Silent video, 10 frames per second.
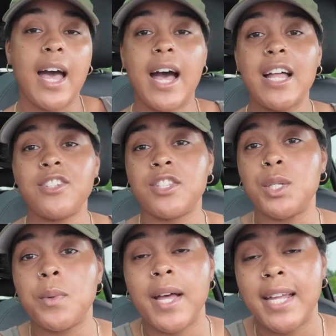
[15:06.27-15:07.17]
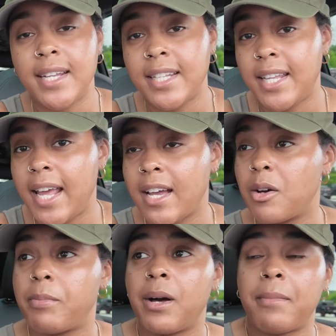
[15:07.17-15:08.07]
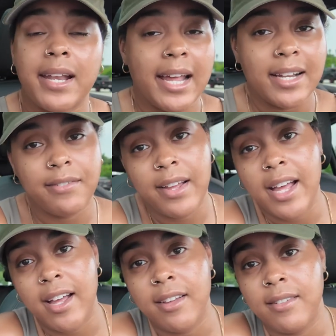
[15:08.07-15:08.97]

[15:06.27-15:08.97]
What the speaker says: I just knew I had to get the heck up out my 9 to 5.